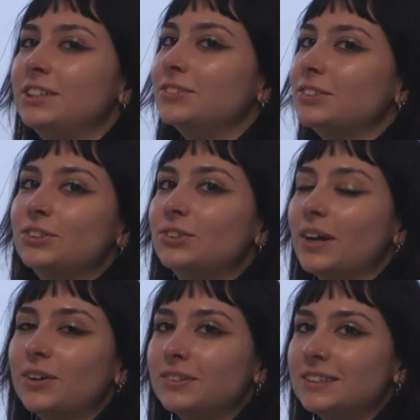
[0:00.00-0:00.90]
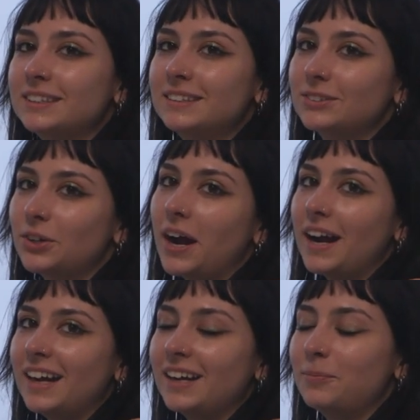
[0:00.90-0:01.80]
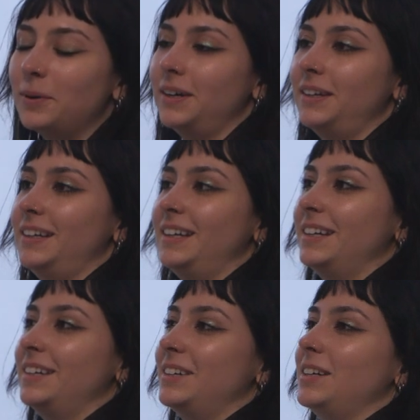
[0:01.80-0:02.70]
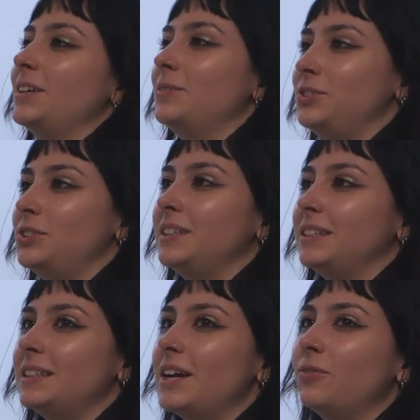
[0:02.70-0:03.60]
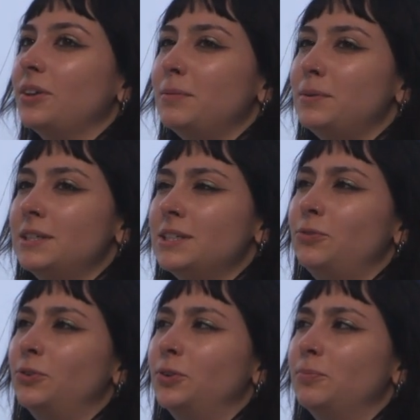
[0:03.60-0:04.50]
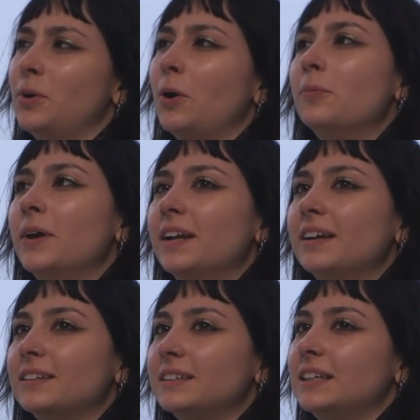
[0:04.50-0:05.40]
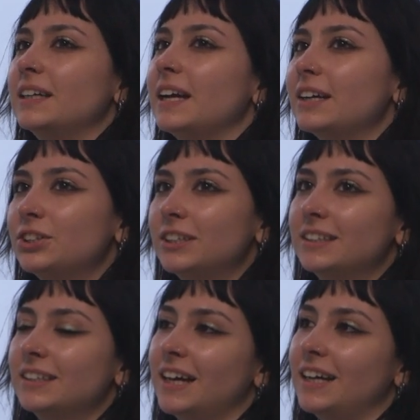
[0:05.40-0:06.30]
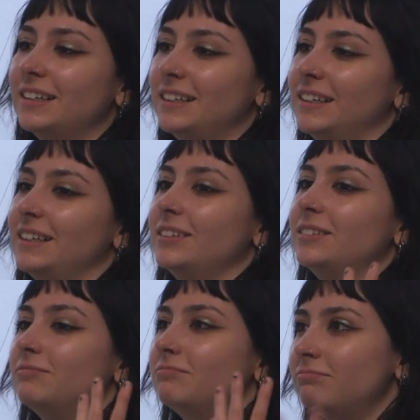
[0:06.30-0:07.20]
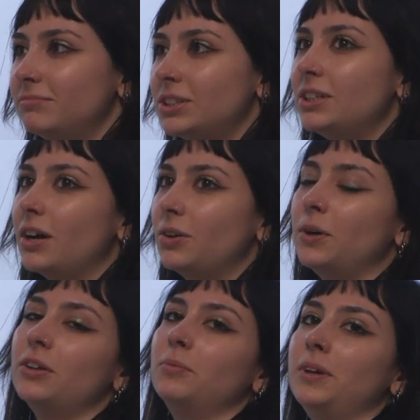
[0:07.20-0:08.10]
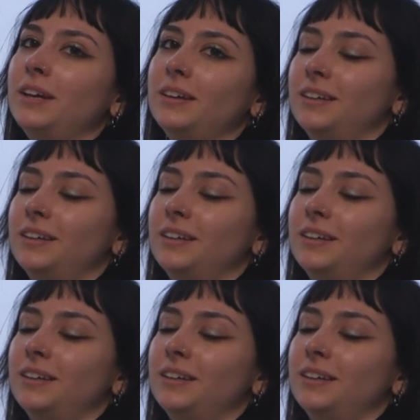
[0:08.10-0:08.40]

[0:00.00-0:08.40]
even knew I was crying, but it was just this like really peaceful moment and this connection that stuck with me.